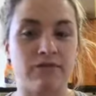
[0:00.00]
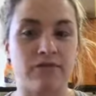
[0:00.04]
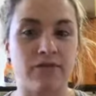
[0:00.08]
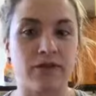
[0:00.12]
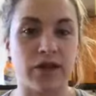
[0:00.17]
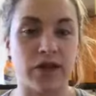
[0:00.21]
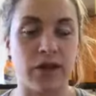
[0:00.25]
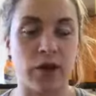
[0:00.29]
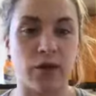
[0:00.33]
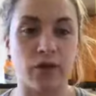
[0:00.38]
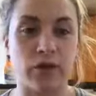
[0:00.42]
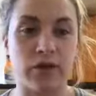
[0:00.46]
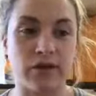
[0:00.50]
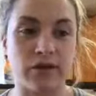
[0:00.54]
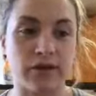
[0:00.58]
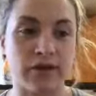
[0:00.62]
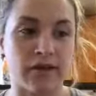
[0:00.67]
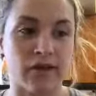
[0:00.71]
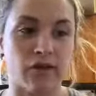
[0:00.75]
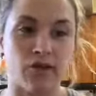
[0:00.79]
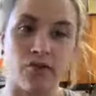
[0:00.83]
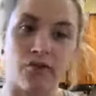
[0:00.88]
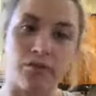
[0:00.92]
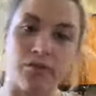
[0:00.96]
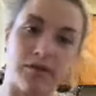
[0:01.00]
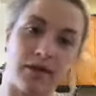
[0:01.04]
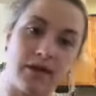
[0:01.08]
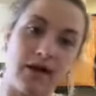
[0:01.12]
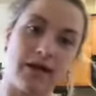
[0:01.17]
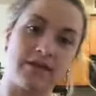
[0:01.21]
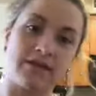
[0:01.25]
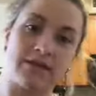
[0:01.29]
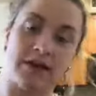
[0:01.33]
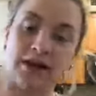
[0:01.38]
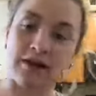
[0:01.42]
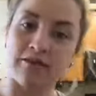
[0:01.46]
you know, consume
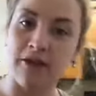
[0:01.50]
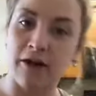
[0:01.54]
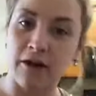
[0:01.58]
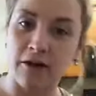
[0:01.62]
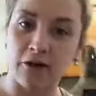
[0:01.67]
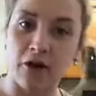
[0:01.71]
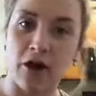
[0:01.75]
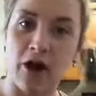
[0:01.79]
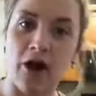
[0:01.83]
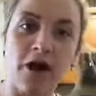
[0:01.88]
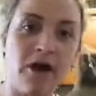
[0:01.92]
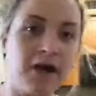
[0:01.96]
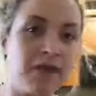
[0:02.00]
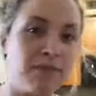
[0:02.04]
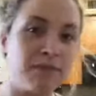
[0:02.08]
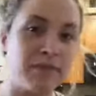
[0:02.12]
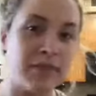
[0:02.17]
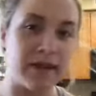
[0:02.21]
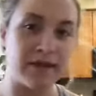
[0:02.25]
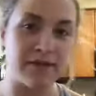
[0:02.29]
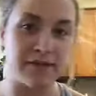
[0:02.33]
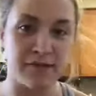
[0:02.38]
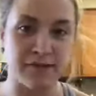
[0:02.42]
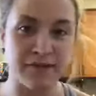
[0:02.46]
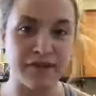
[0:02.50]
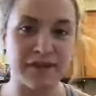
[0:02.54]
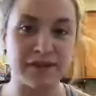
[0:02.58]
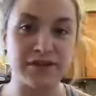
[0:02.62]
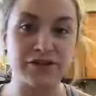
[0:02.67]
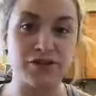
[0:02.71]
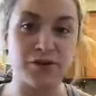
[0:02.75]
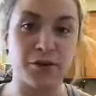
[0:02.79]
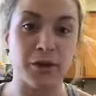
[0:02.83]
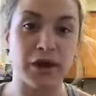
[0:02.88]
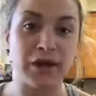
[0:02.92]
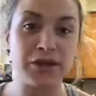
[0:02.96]
a ton of alcohol and be in those
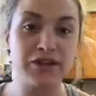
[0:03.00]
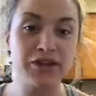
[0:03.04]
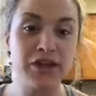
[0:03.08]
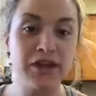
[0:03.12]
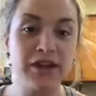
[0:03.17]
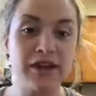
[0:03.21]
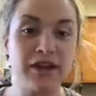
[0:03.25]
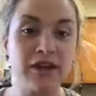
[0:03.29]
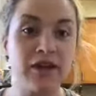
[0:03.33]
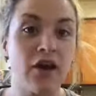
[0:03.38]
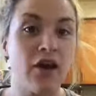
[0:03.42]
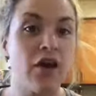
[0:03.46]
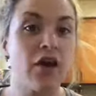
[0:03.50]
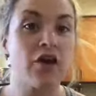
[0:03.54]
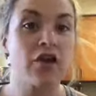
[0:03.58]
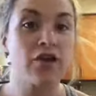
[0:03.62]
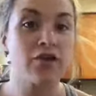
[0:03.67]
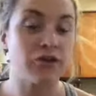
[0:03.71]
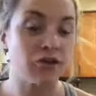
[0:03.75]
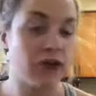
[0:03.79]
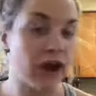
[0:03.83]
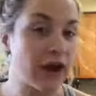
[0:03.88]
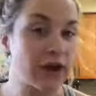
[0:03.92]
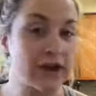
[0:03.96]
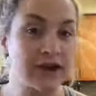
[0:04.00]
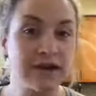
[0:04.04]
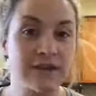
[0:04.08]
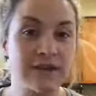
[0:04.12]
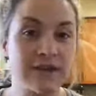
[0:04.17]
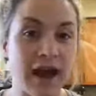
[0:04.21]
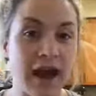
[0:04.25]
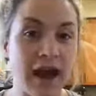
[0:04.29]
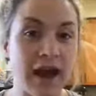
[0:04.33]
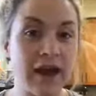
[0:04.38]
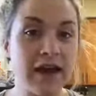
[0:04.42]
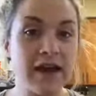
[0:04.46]
situations. You're not gonna
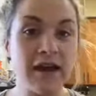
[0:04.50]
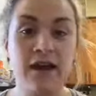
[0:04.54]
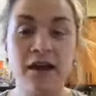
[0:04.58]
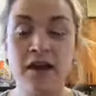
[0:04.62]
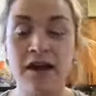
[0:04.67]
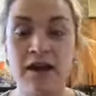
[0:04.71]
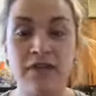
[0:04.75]
die.